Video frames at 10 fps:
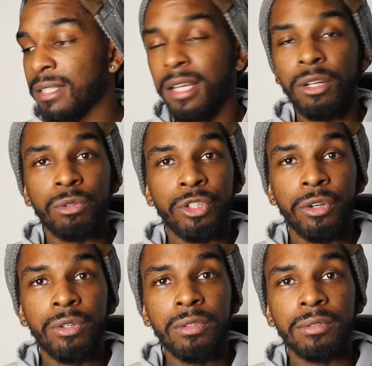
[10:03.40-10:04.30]
I don't
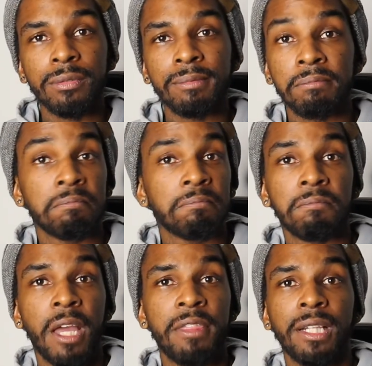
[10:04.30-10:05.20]
journal.
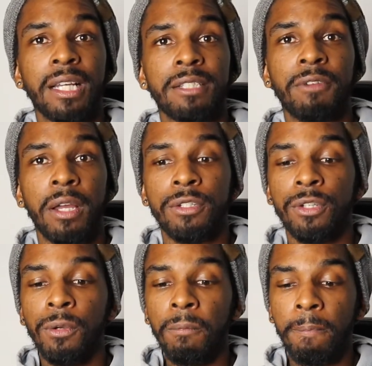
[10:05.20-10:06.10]
I think that's fine
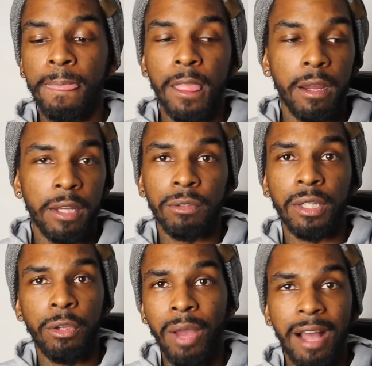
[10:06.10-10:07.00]
too. I don't
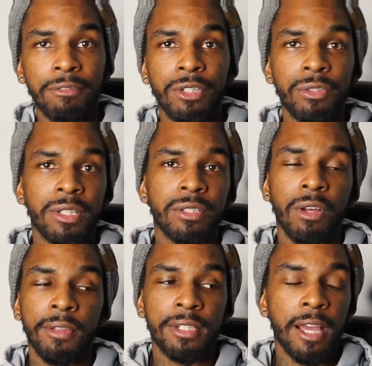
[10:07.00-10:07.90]
think you have to do this
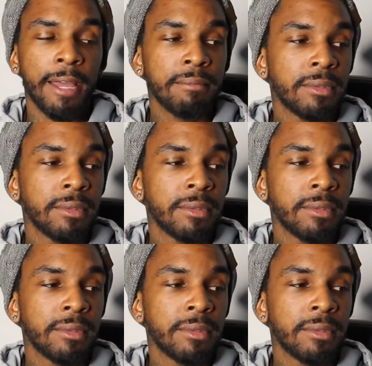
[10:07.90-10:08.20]
all the time.